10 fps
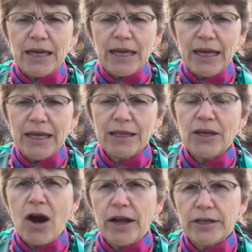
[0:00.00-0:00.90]
in
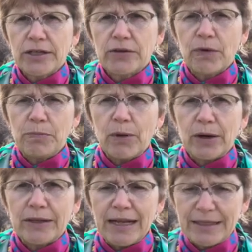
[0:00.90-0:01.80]
the audited
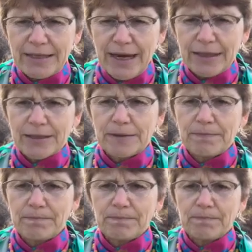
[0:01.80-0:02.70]
report that states,
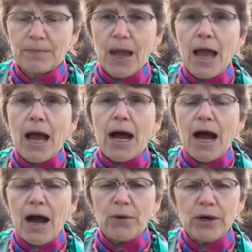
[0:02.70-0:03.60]

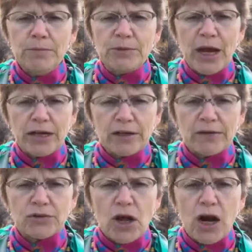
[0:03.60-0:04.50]
"Our
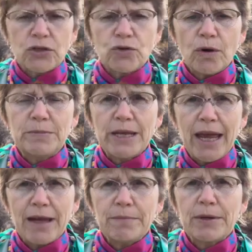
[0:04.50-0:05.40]
objectives are to
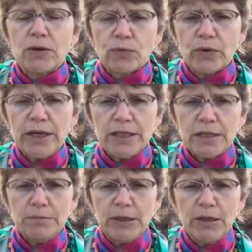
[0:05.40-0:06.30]
obtain
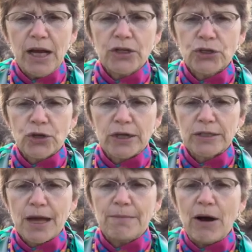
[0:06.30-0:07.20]
reasonable assurance
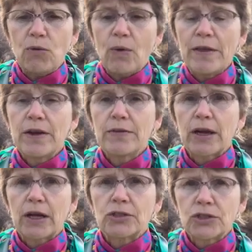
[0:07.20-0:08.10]
about whether the
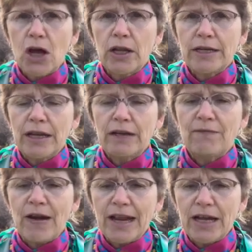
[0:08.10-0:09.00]
consolidated
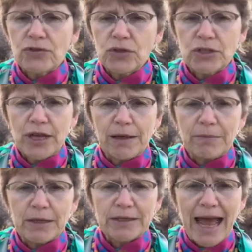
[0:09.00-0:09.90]
financial
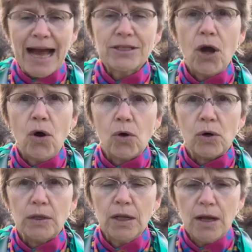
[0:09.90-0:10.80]
statements as a
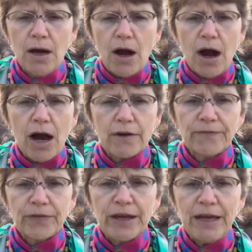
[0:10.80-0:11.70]
whole are
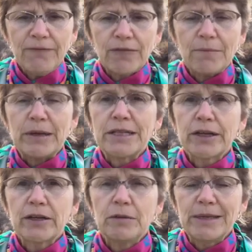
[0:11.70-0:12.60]
free from
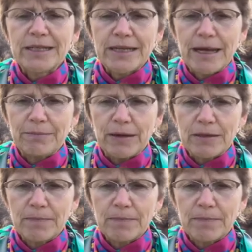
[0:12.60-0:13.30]
material misstatement,